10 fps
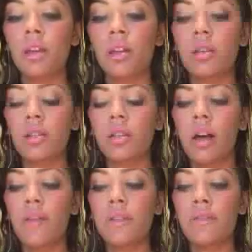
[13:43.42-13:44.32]
does a
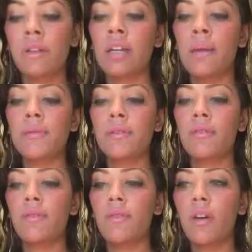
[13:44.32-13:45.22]
lot of different types of
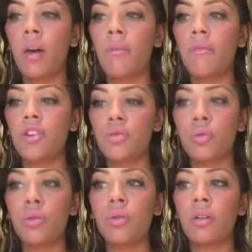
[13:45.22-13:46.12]
visual